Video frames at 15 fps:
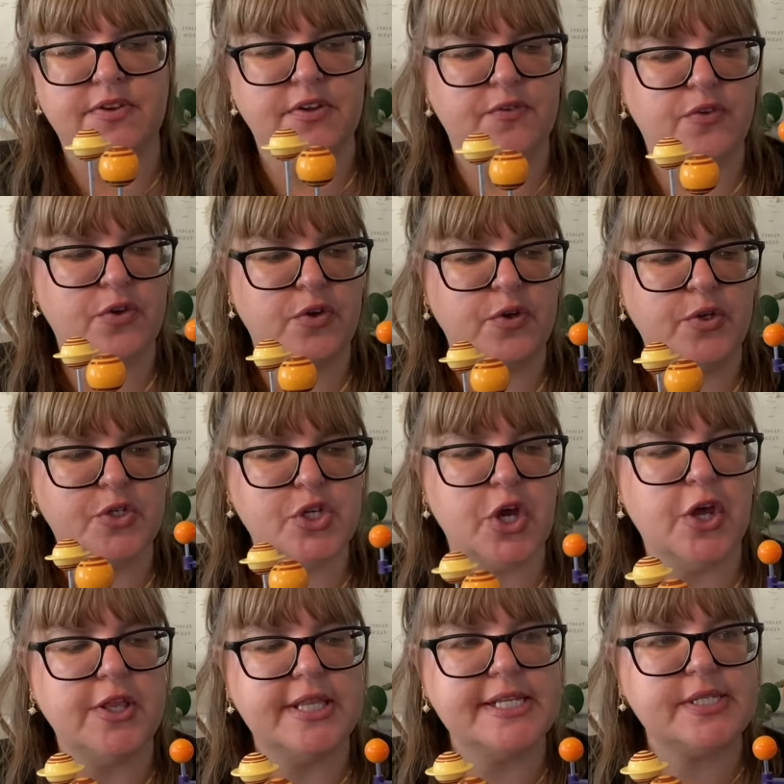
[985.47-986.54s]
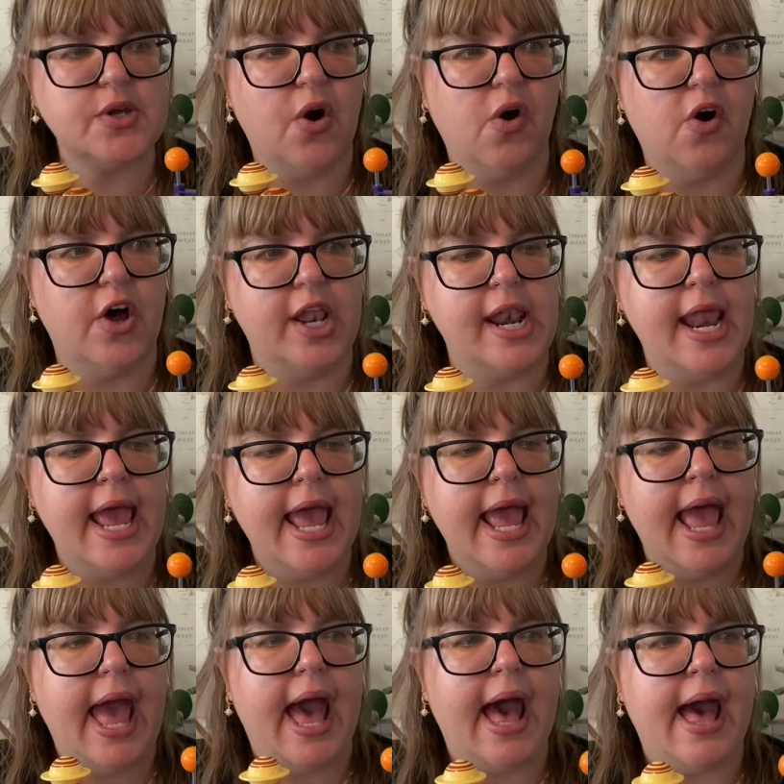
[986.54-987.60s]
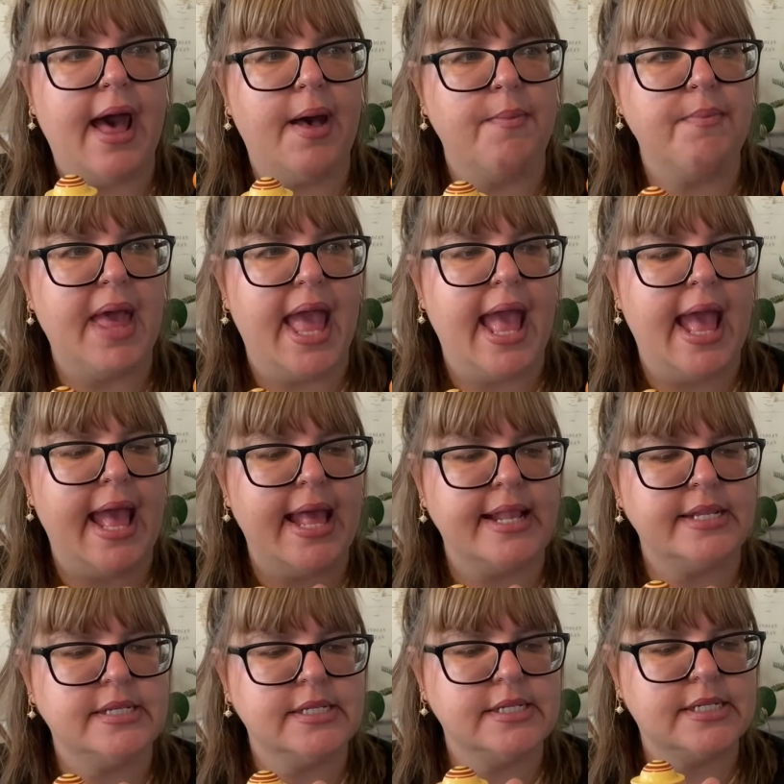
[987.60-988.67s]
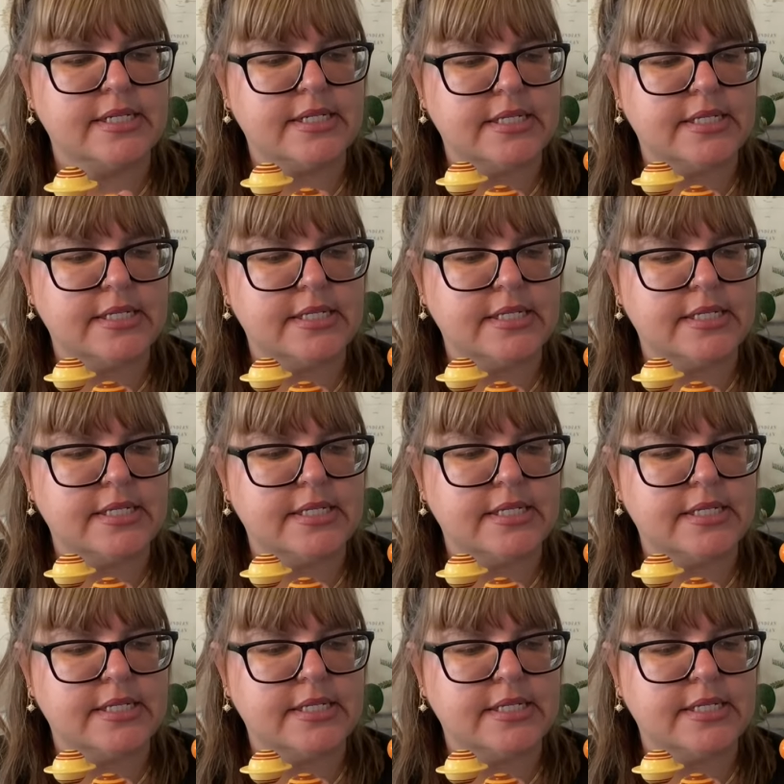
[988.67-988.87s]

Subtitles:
If you turn this on and